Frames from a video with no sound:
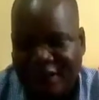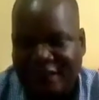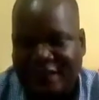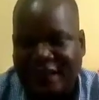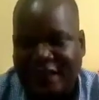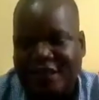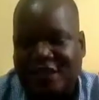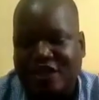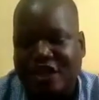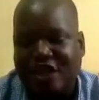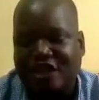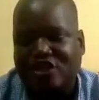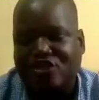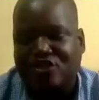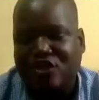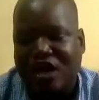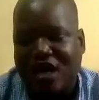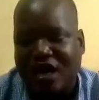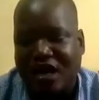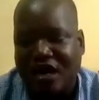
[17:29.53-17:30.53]
Jesus said
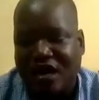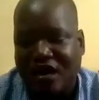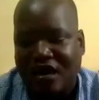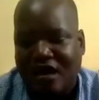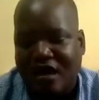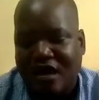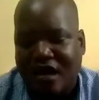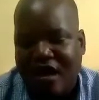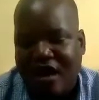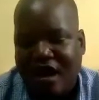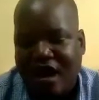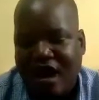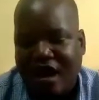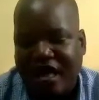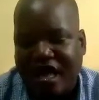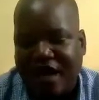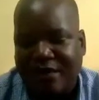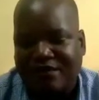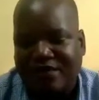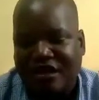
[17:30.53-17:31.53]
to her,
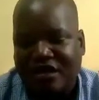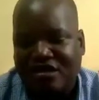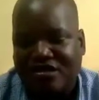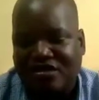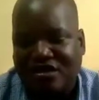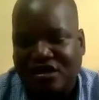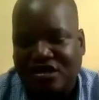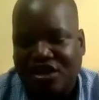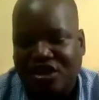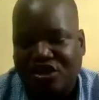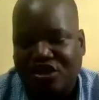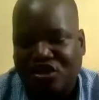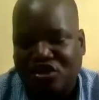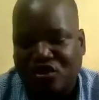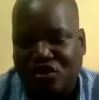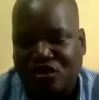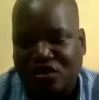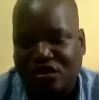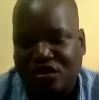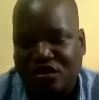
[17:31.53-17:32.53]
I am the
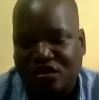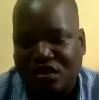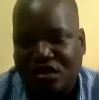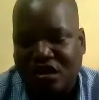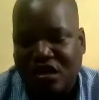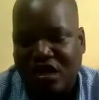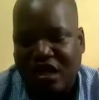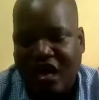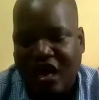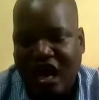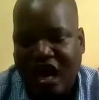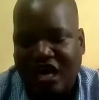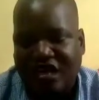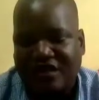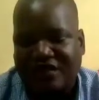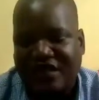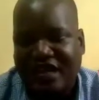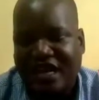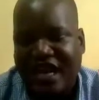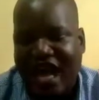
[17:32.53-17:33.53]
resurrection
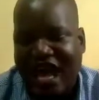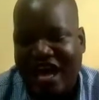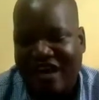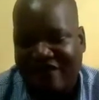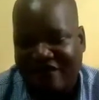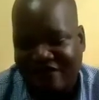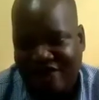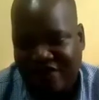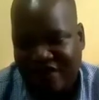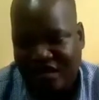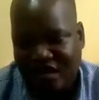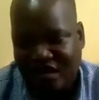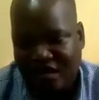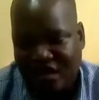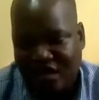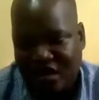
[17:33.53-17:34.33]
and the life.